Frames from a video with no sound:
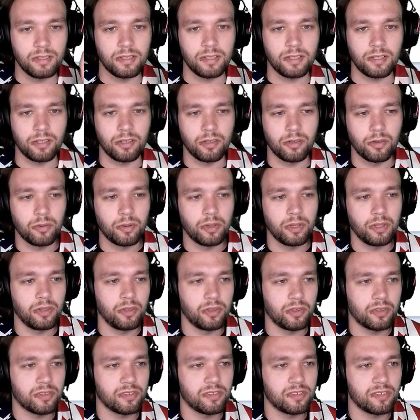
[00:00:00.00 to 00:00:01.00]
I know it
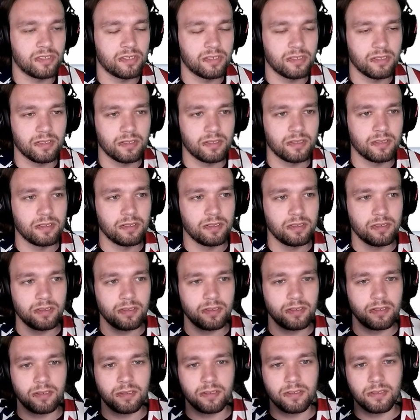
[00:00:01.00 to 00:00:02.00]
looks
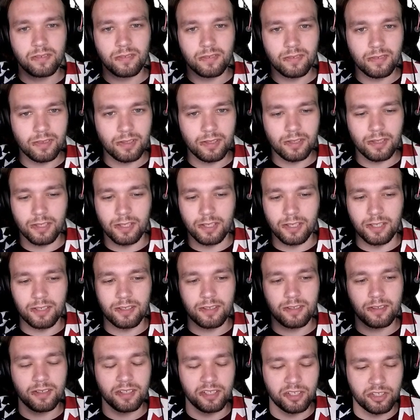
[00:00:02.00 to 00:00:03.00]
like
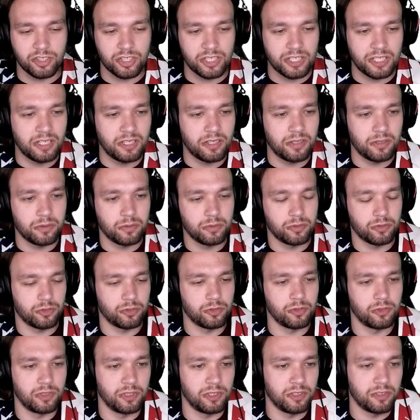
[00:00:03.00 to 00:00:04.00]
a child
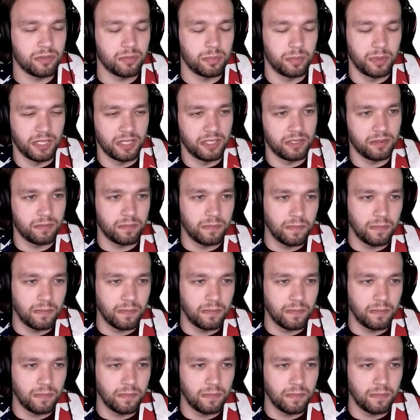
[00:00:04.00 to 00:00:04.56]
drew this, but